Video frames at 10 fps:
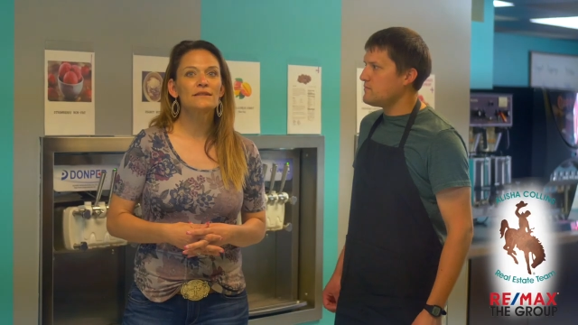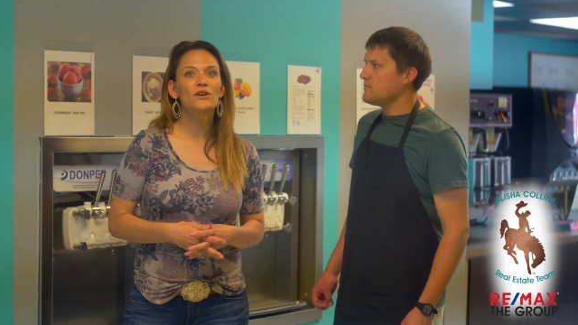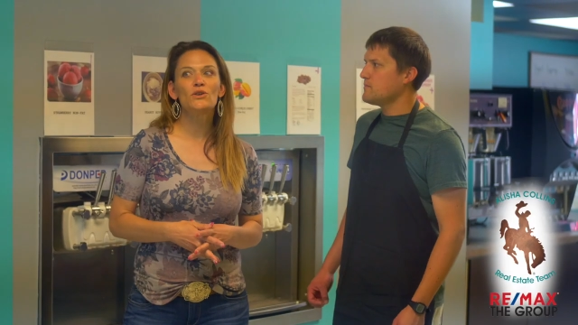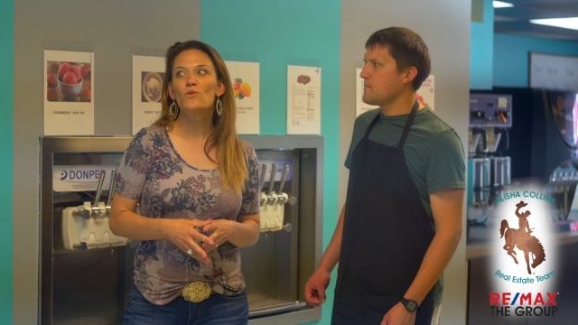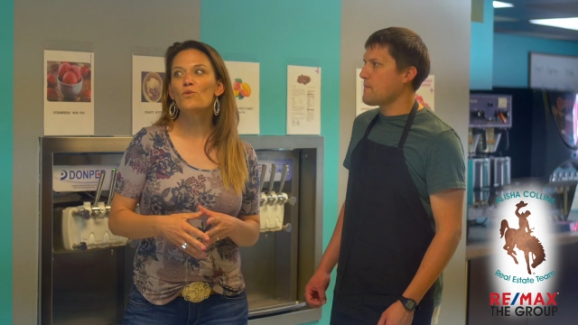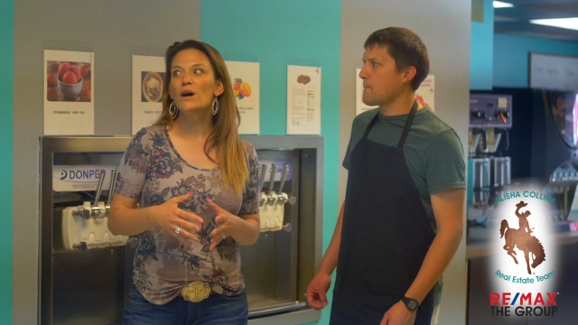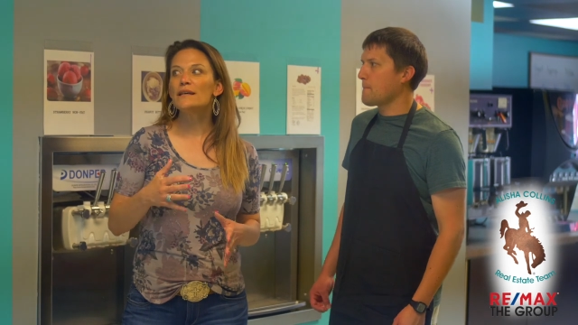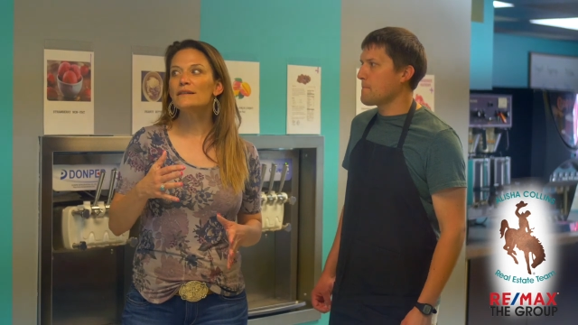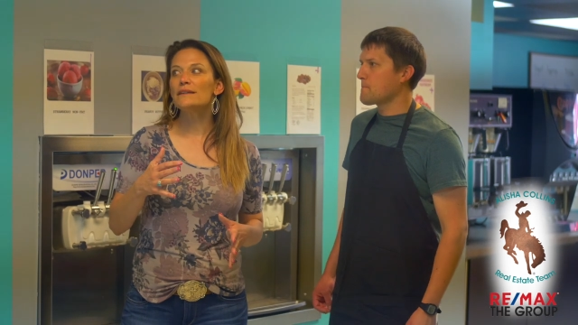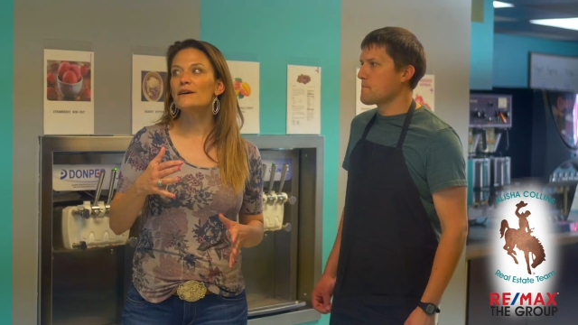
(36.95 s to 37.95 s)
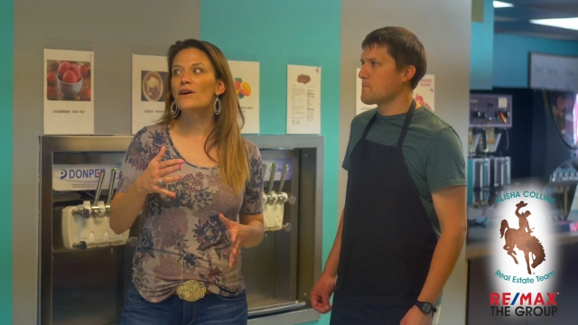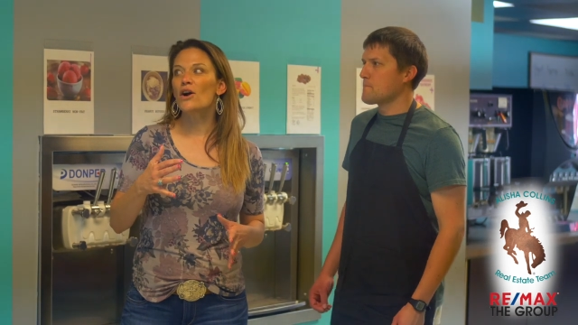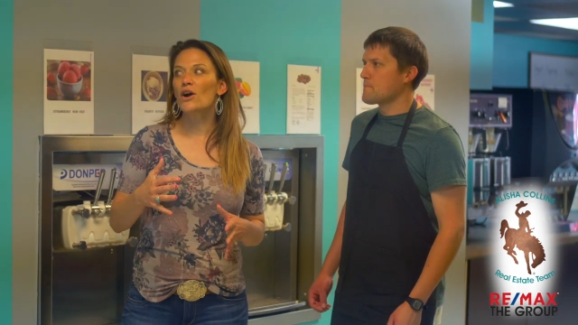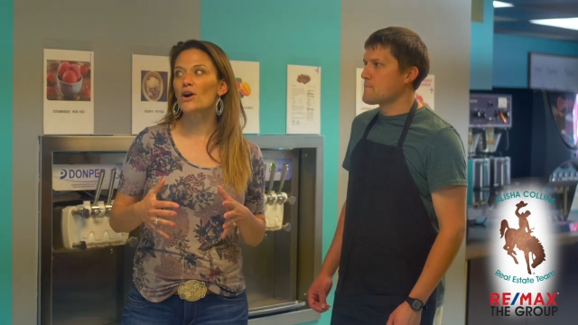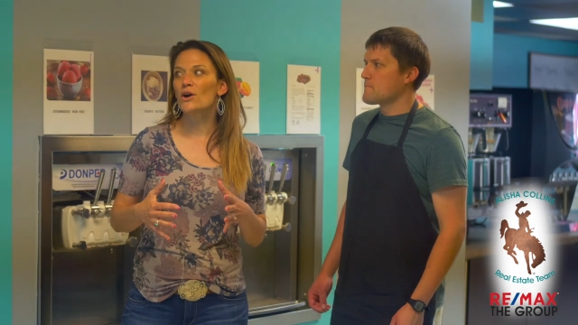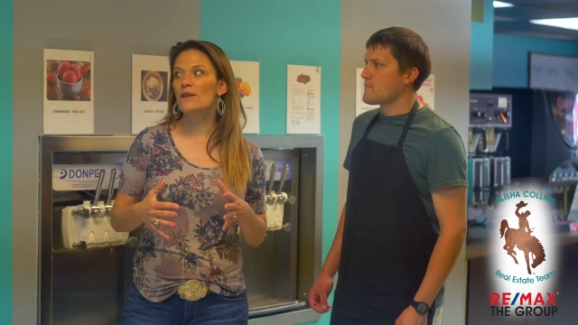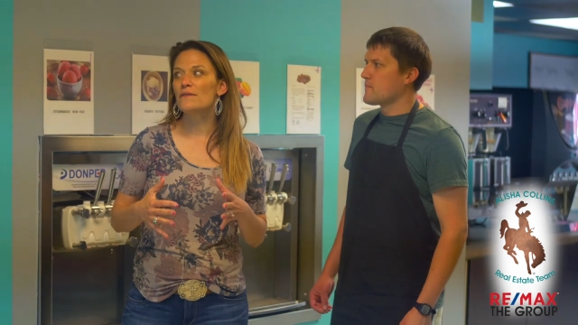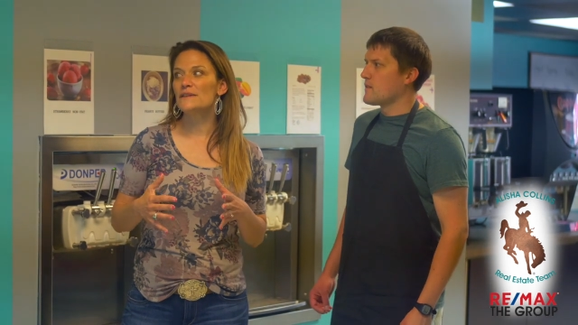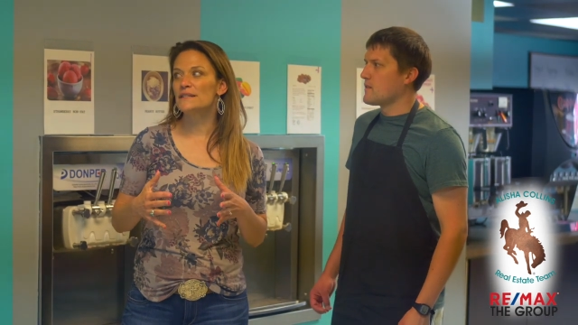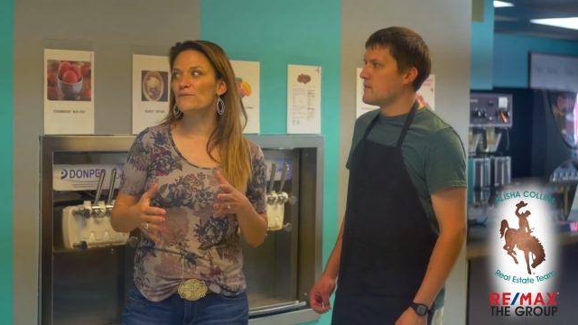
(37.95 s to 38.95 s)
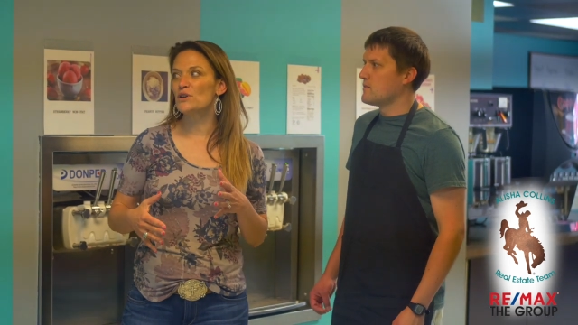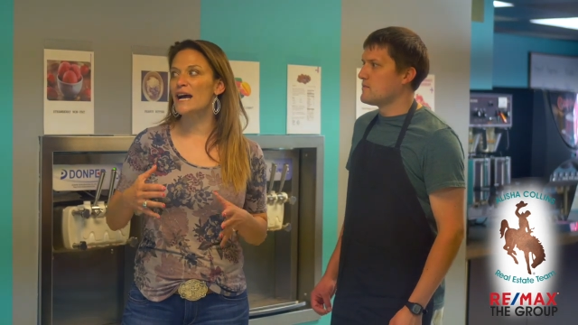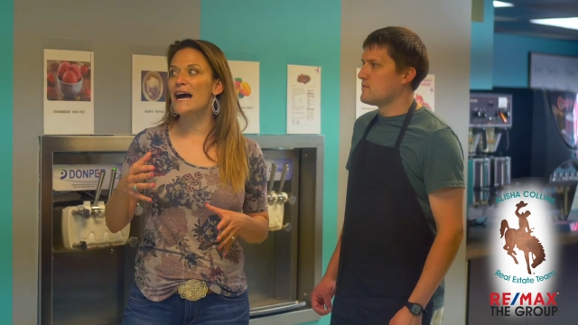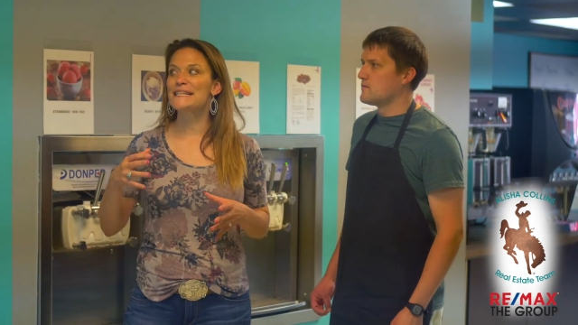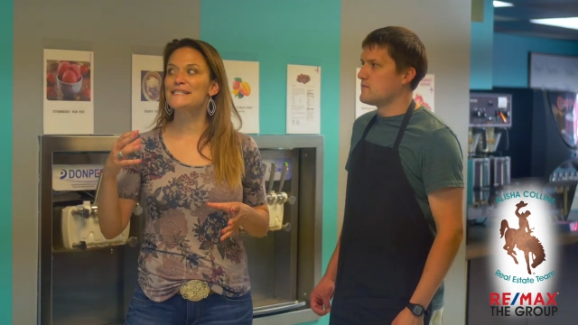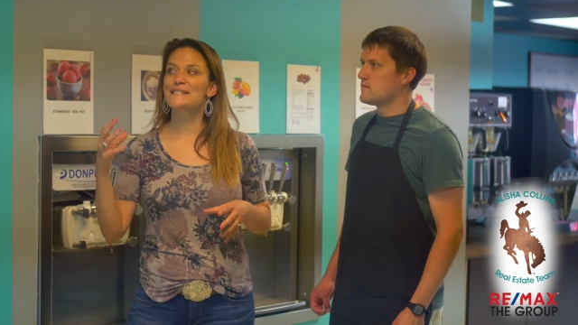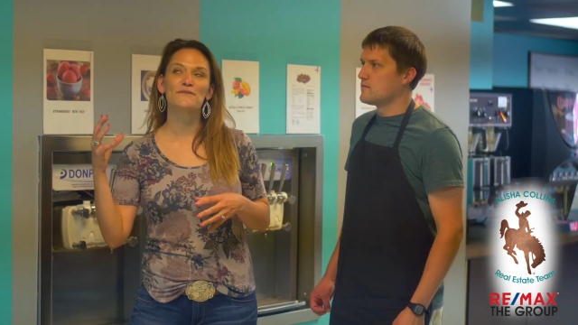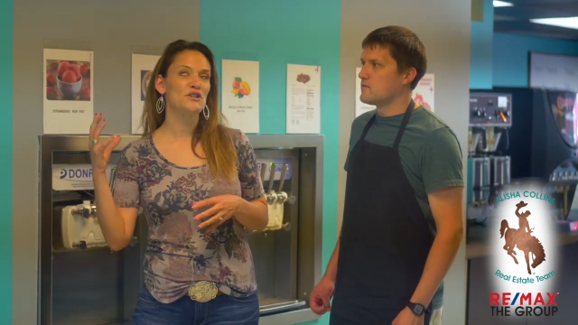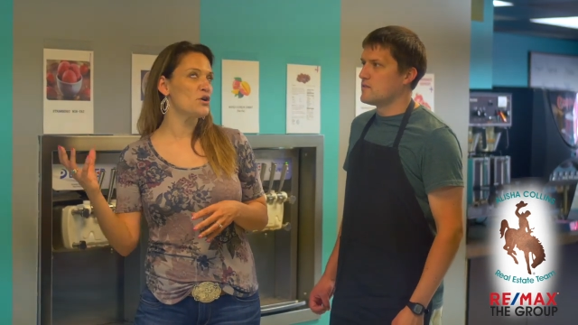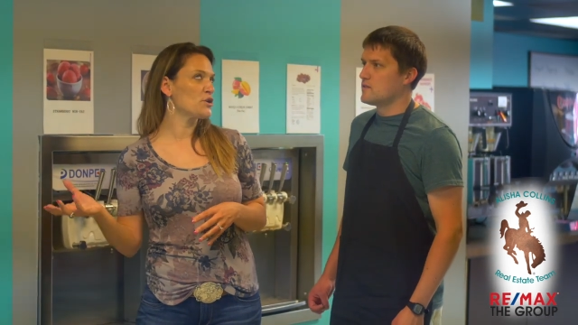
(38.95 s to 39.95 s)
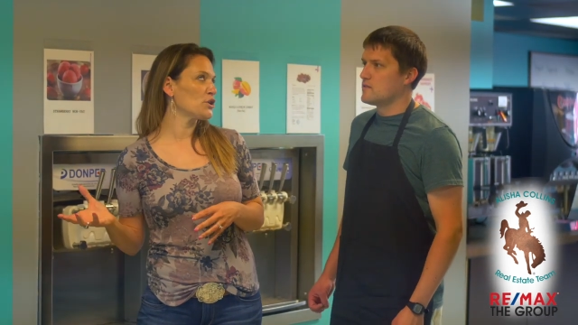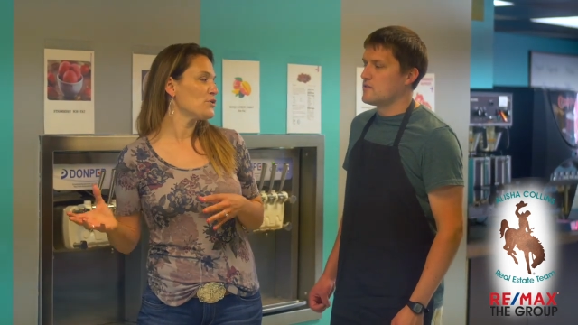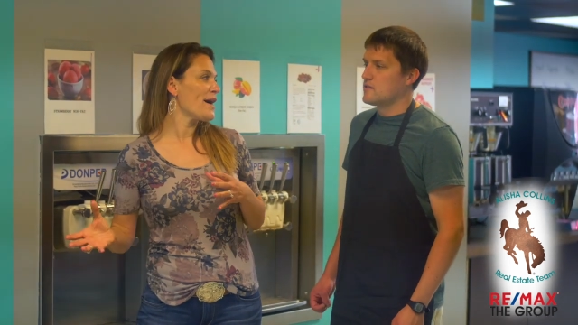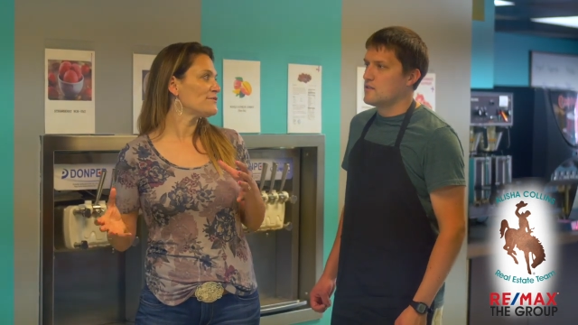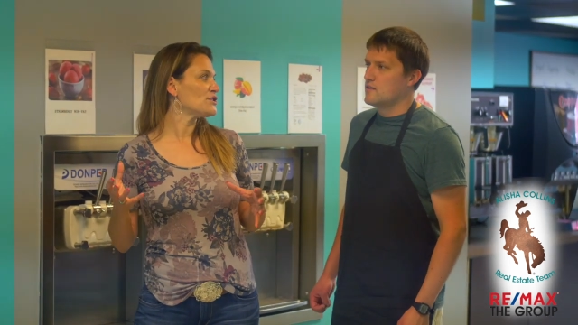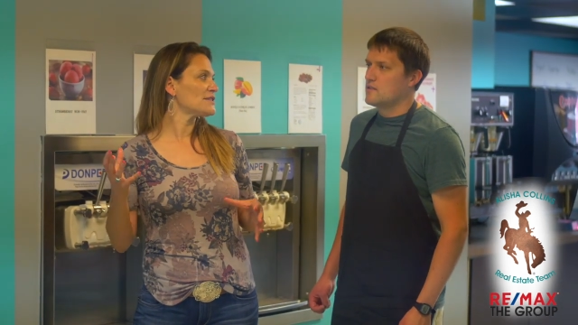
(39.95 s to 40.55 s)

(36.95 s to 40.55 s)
Speaker 1: So what are the different kinds of yogurt you have?